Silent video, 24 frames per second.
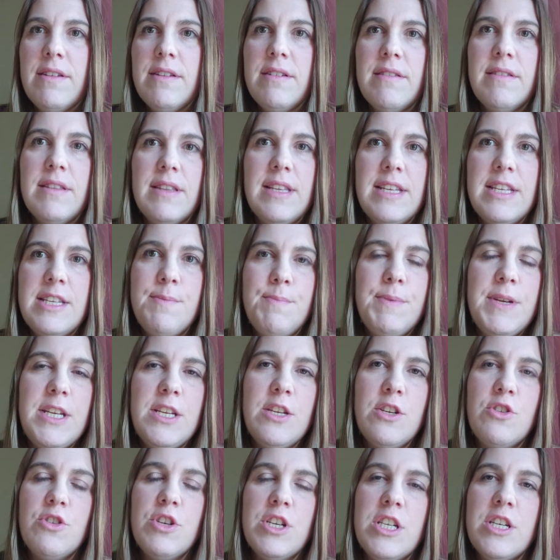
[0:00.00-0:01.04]
and this
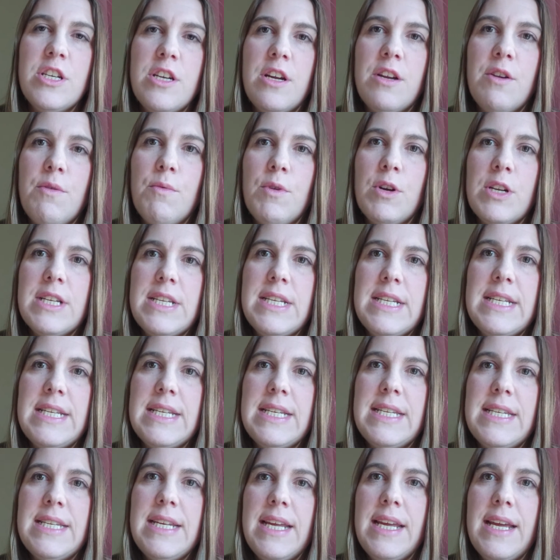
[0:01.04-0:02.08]
paediatrician wanted
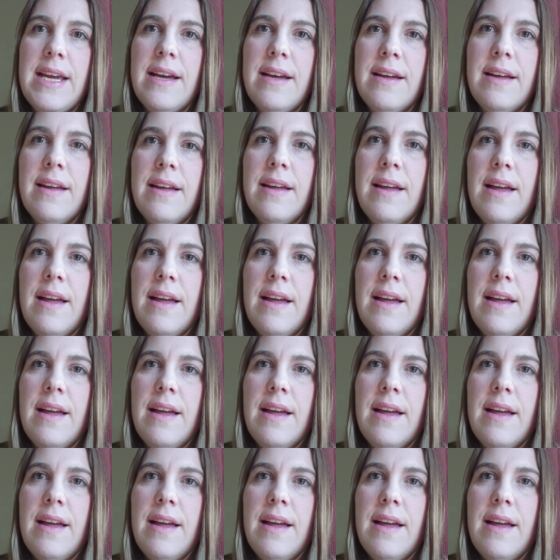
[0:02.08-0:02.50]
to see her.